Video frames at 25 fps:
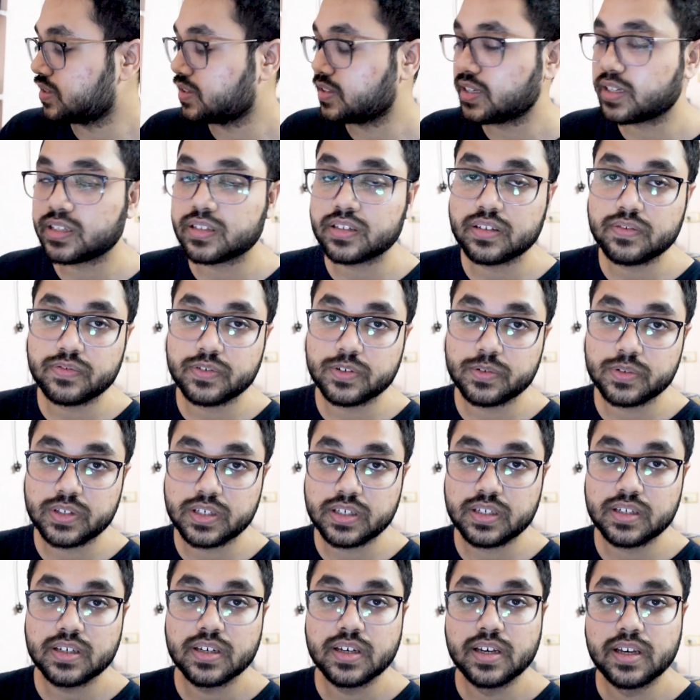they can give you
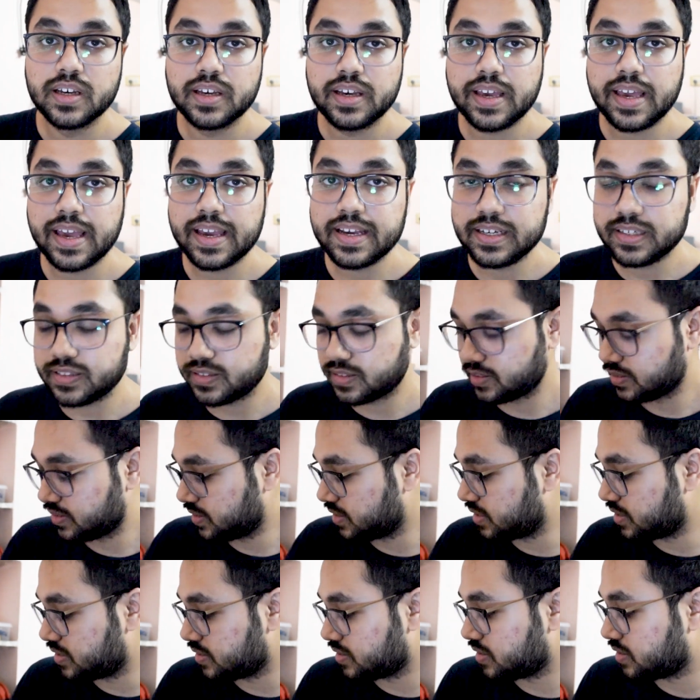the
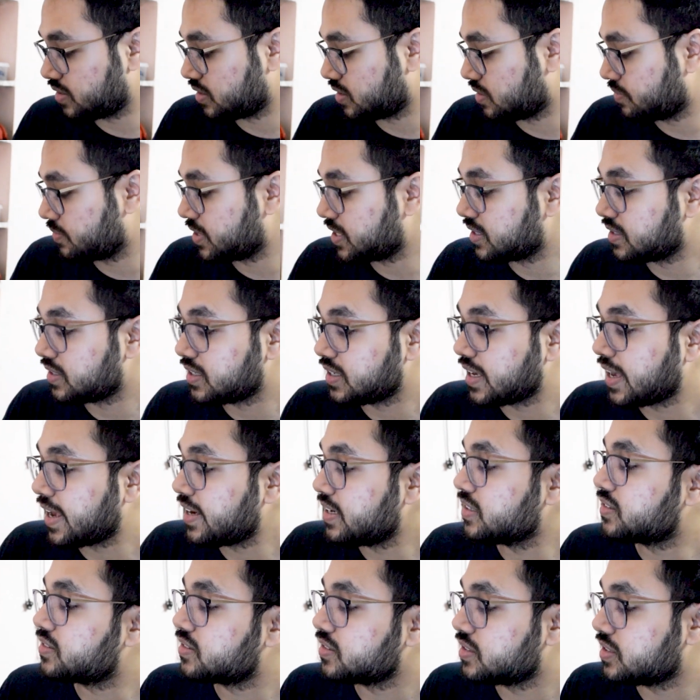8th uh, i mean the
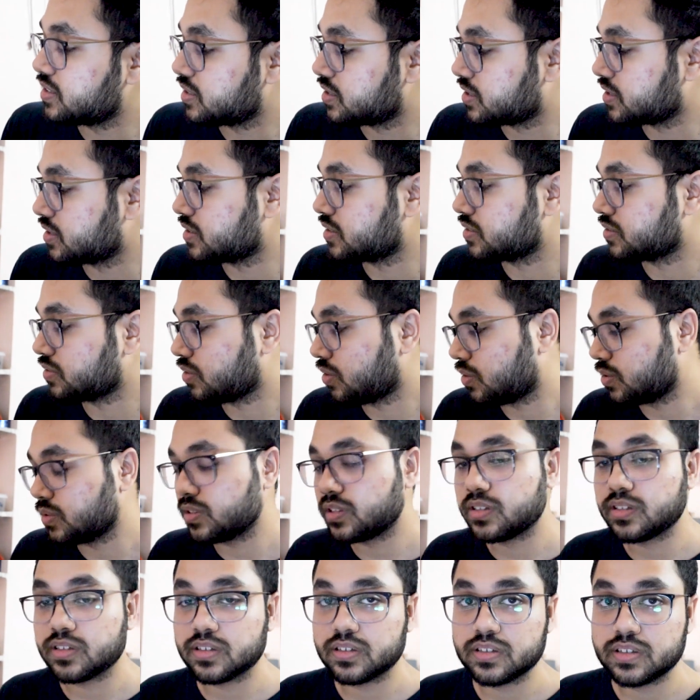8th edition
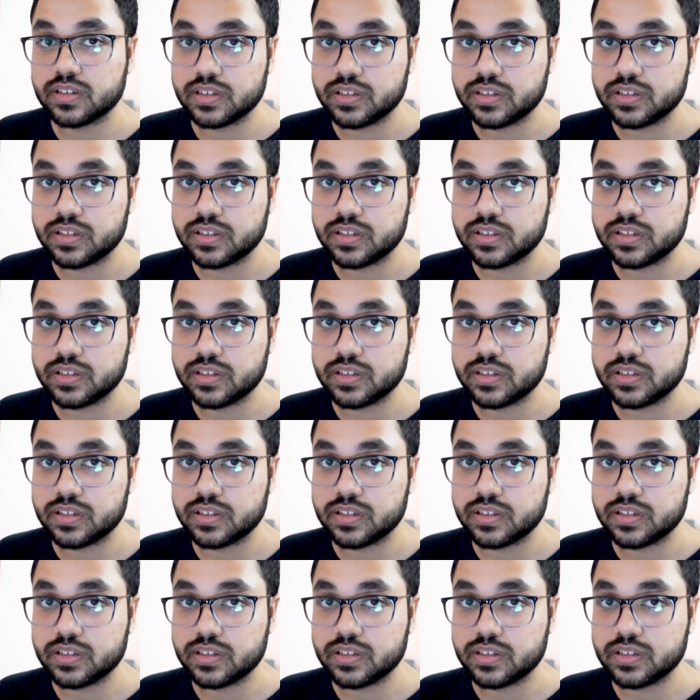all the